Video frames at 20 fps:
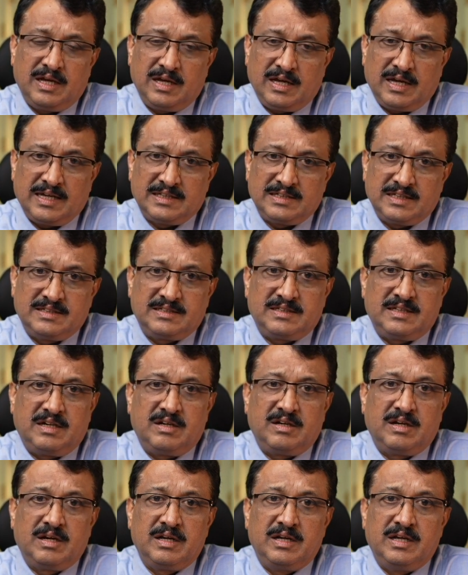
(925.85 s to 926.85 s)
as I
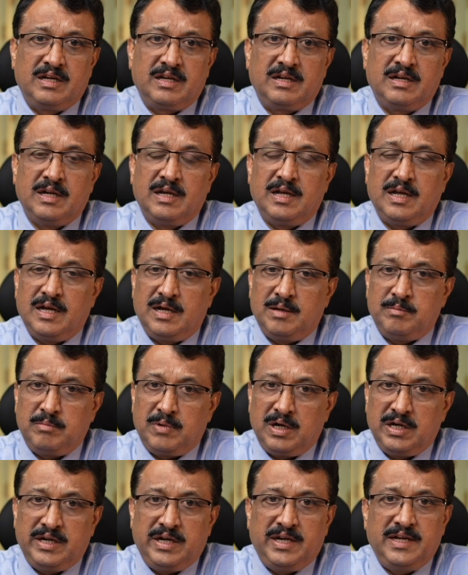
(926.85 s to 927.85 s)
said earlier, a
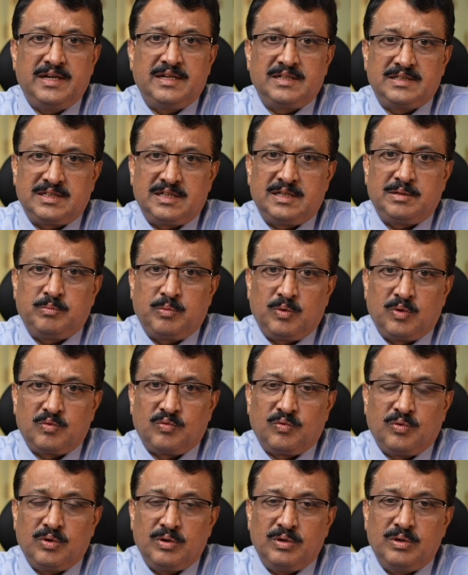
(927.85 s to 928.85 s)
multi asset
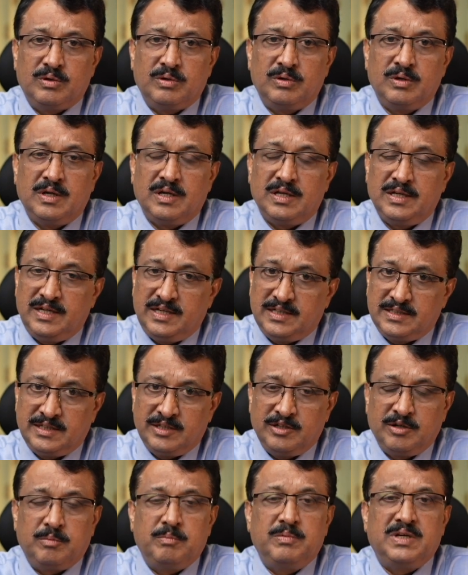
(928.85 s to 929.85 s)
portfolio is
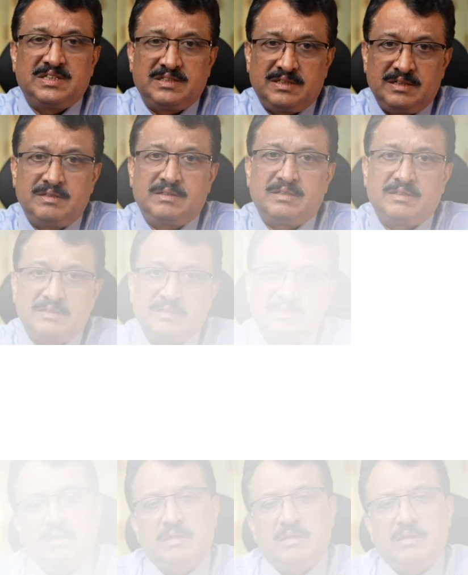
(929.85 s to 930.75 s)
in your best interest.